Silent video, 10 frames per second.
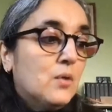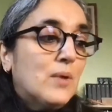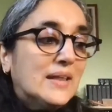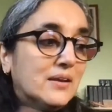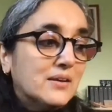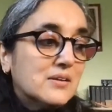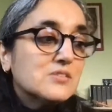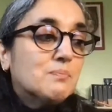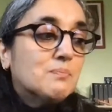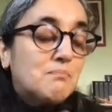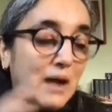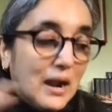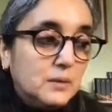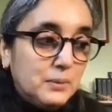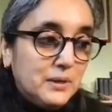whether it is
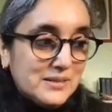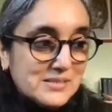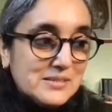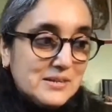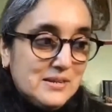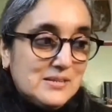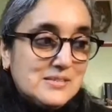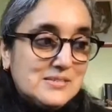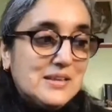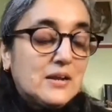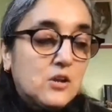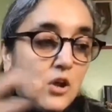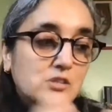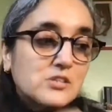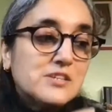multiple incidents that
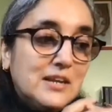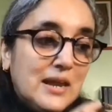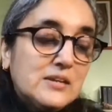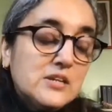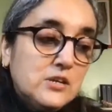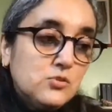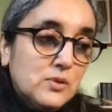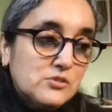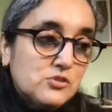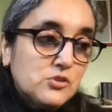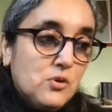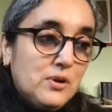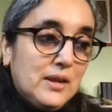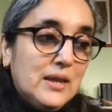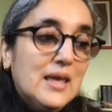constellate into a
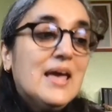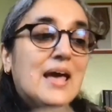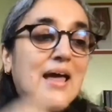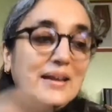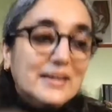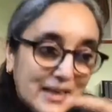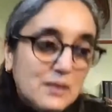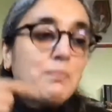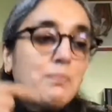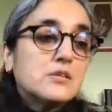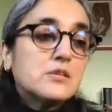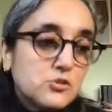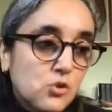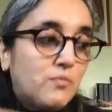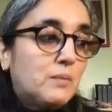story and then
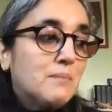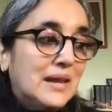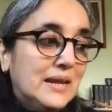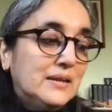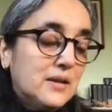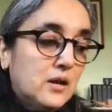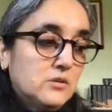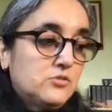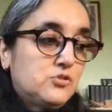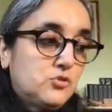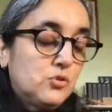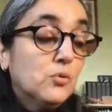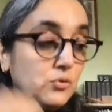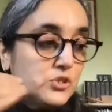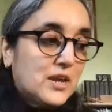passes over many tongues
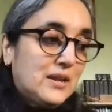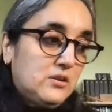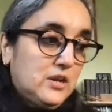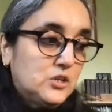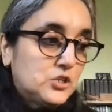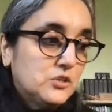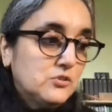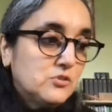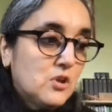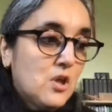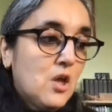through generations,